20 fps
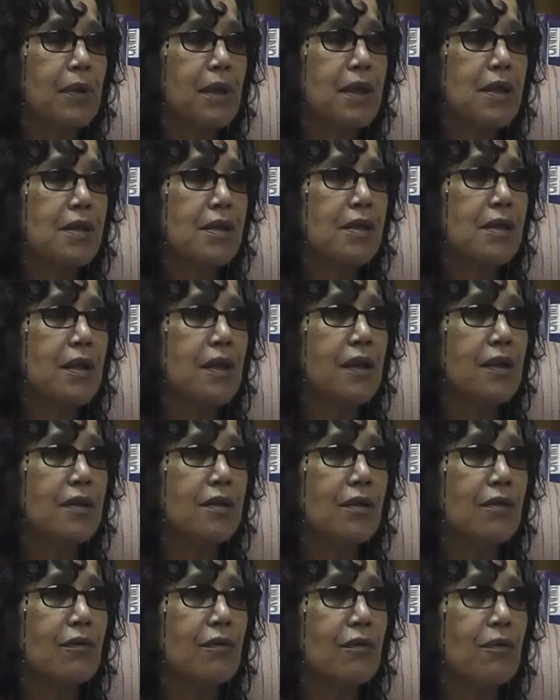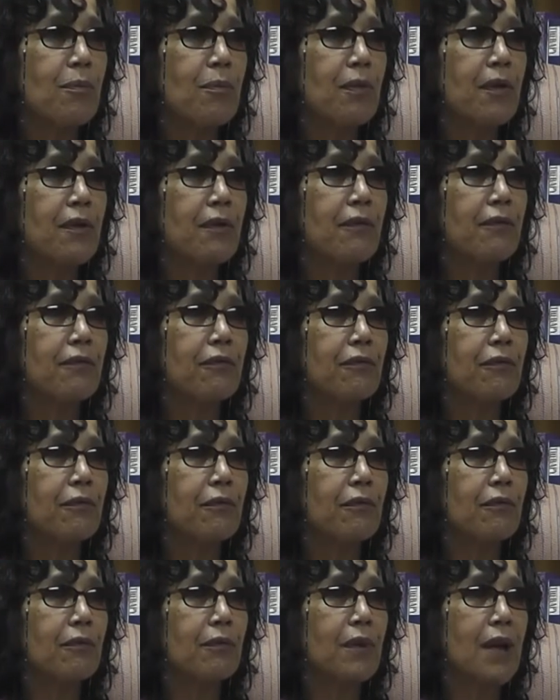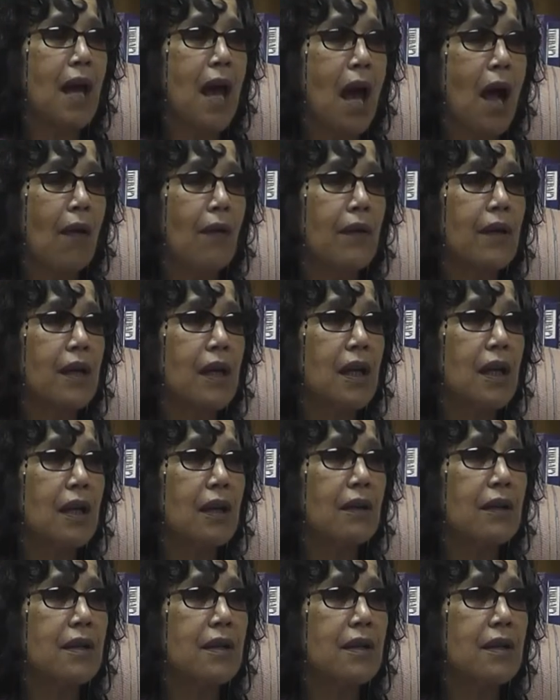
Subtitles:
it's a group of reality.